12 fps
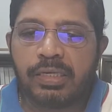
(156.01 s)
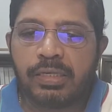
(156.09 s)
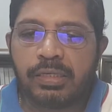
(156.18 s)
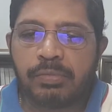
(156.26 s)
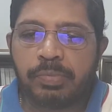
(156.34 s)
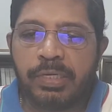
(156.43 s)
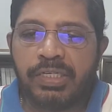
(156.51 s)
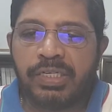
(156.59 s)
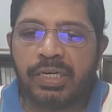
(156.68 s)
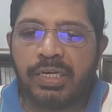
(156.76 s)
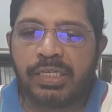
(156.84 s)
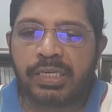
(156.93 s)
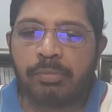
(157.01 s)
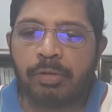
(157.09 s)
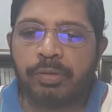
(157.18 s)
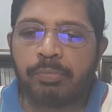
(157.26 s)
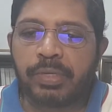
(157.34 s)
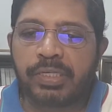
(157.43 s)
specialism
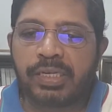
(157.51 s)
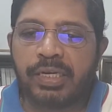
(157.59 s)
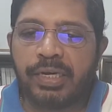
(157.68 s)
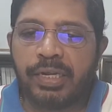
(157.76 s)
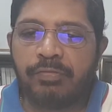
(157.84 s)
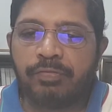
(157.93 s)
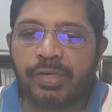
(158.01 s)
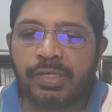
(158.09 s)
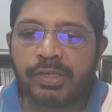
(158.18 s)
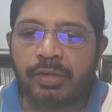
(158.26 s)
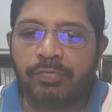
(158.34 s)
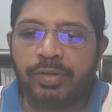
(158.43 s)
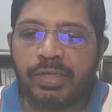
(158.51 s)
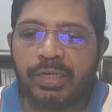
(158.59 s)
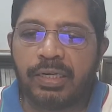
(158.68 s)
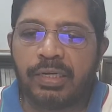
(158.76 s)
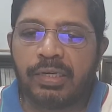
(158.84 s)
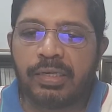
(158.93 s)
of the present day
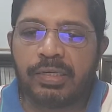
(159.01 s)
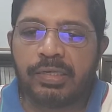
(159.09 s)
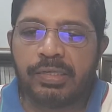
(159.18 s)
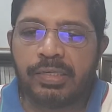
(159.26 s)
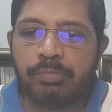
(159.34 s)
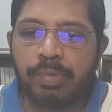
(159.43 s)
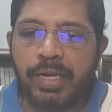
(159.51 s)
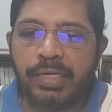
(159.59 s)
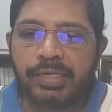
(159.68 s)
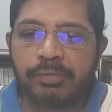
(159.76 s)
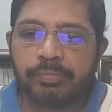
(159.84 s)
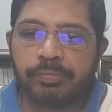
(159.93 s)
philosophical debate.